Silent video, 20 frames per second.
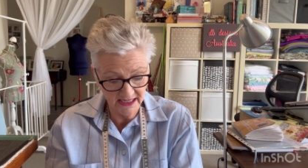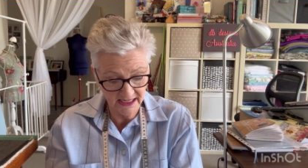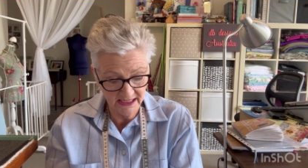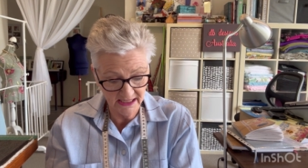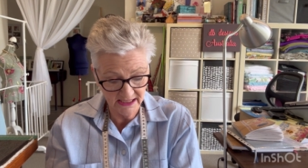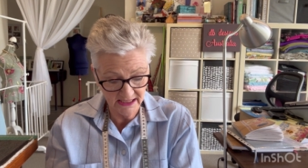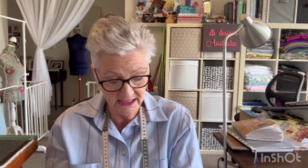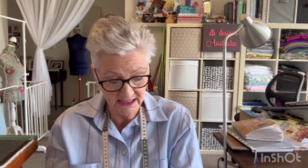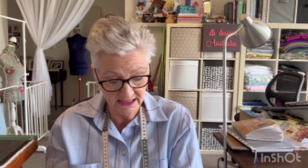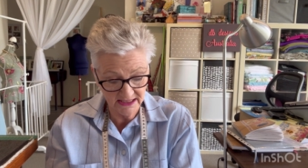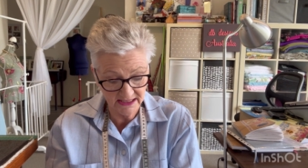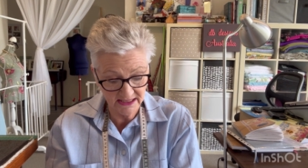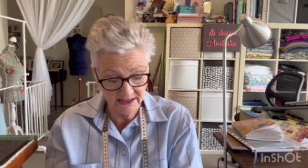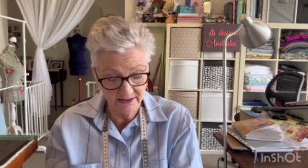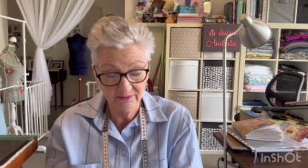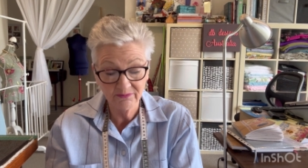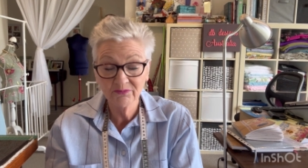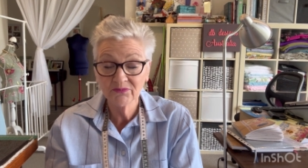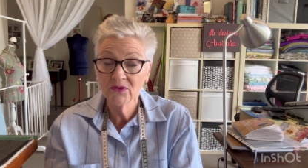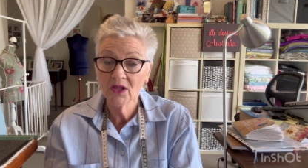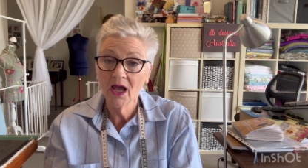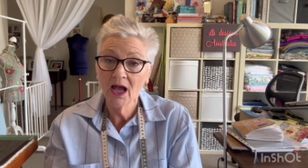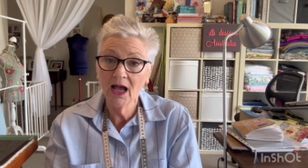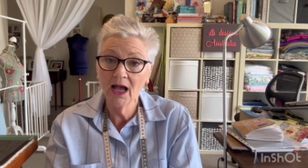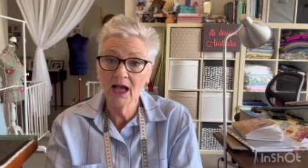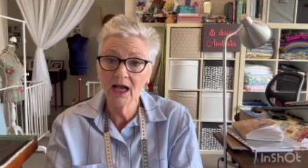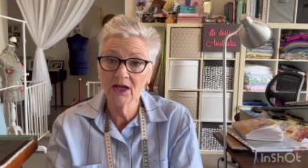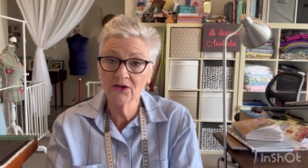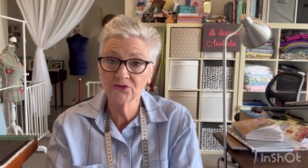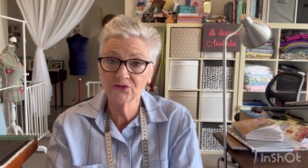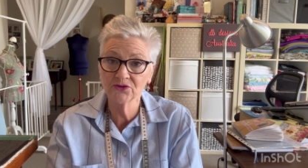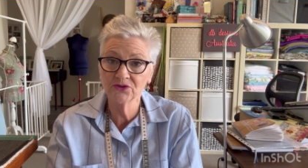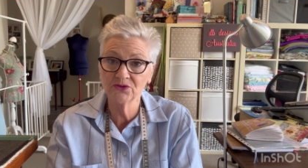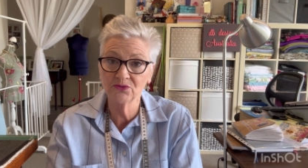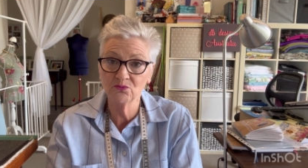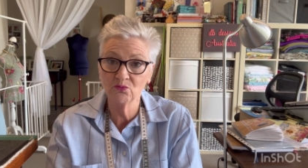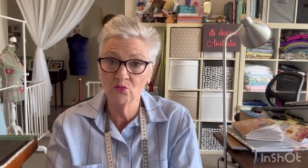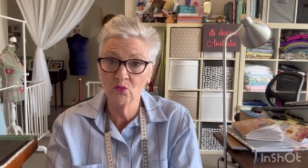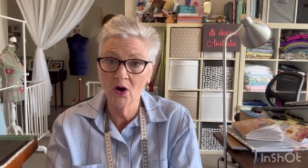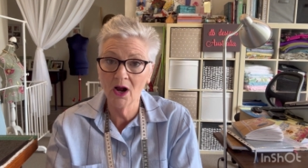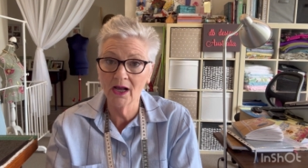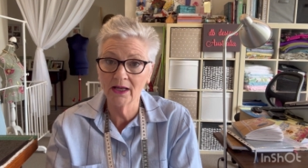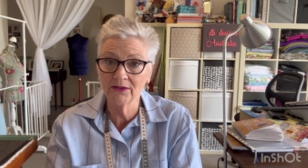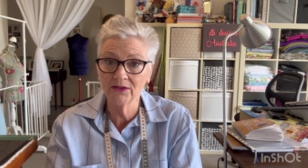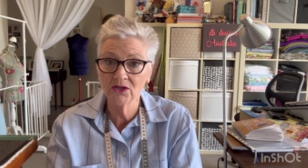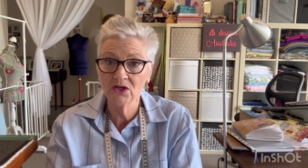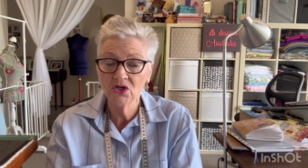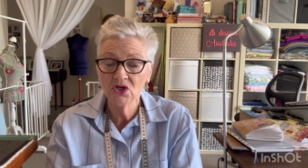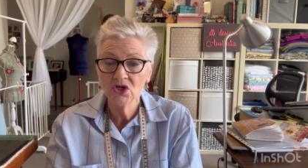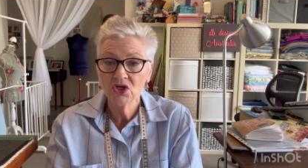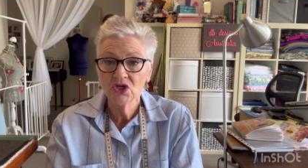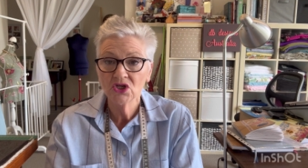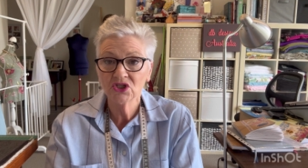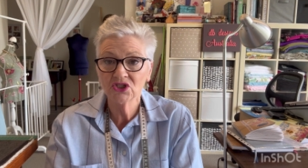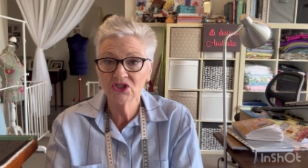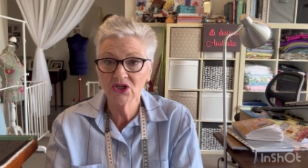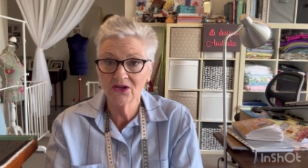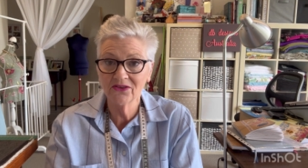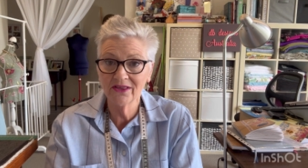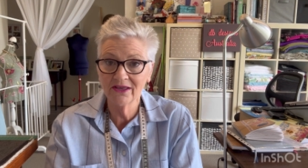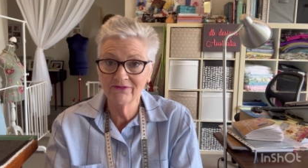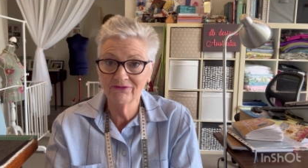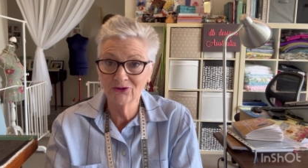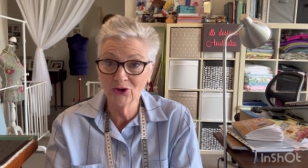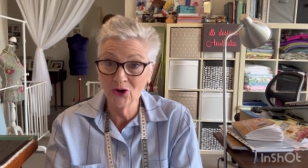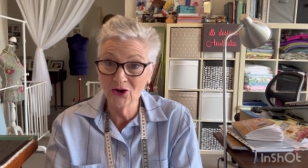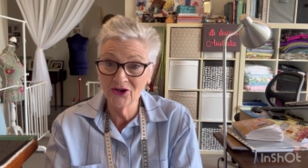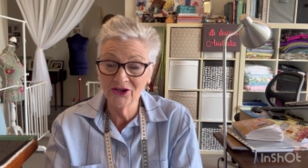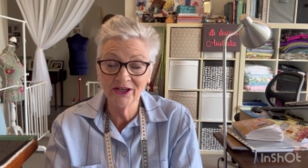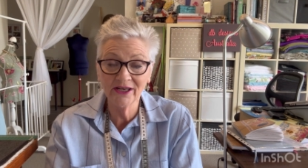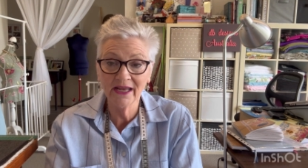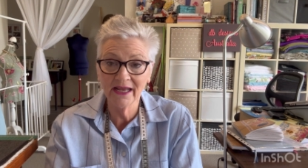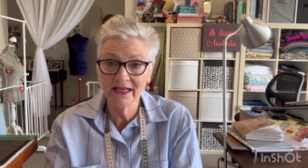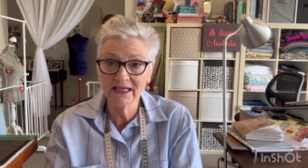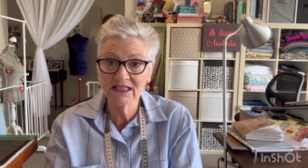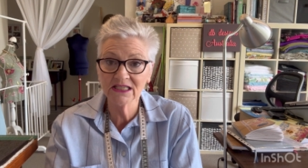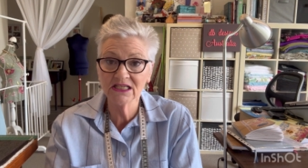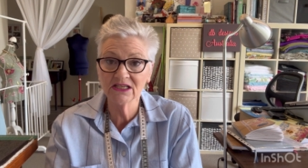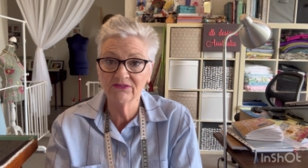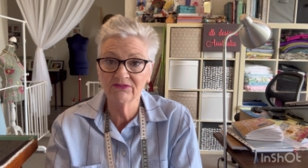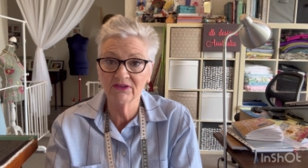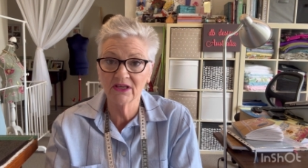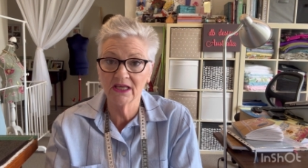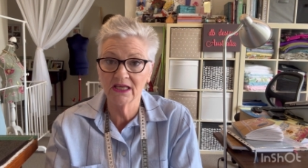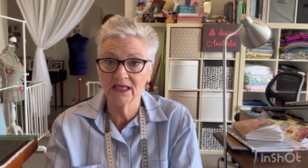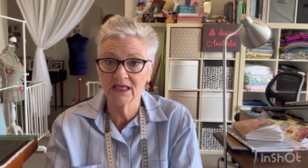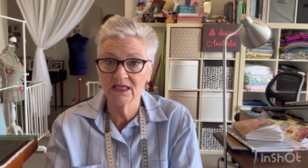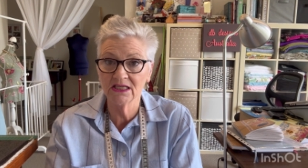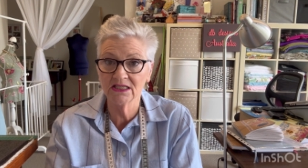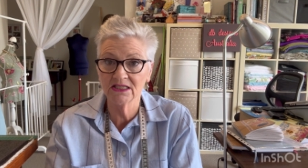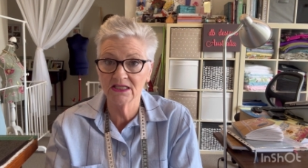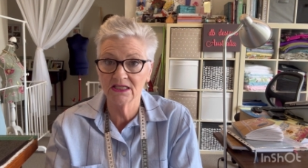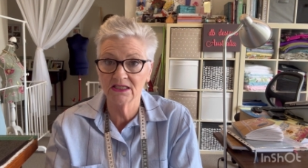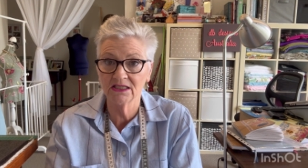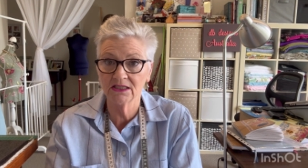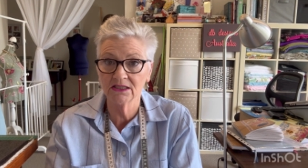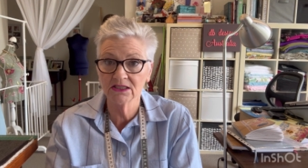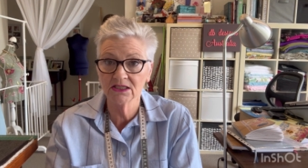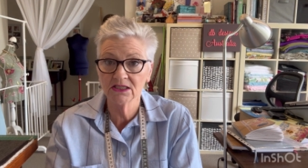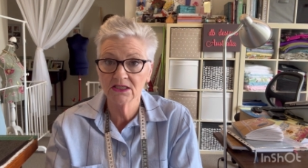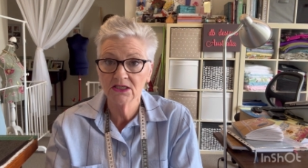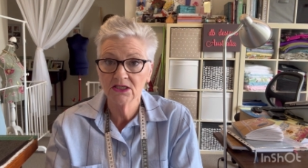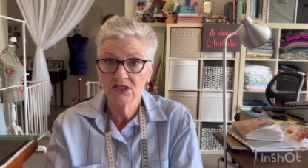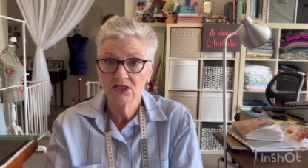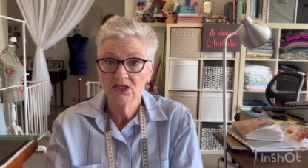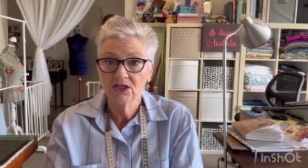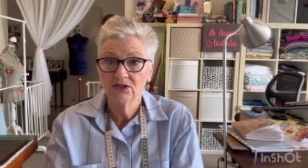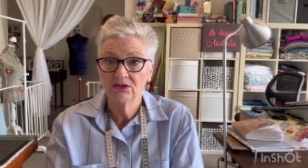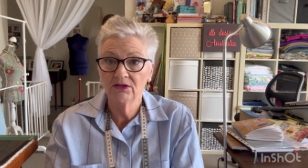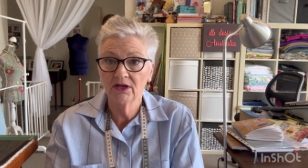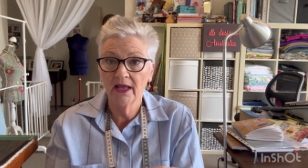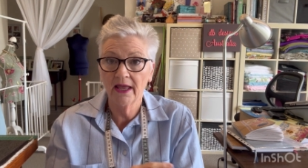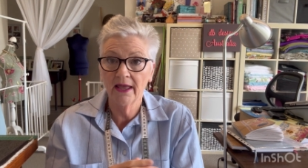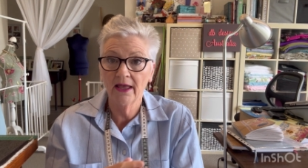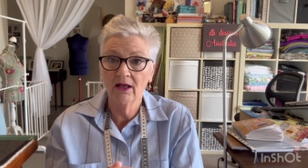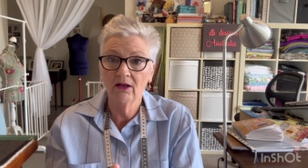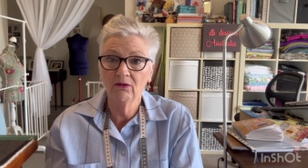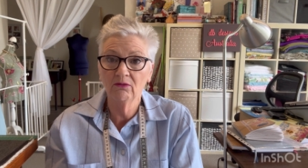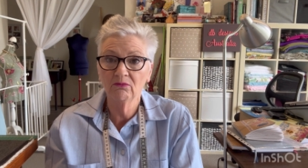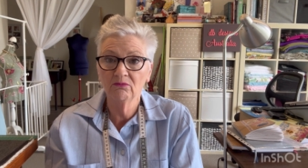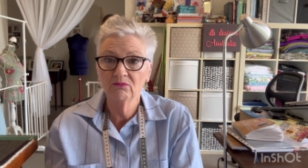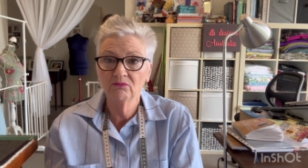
is 101. So they've got negative ease in it. Now,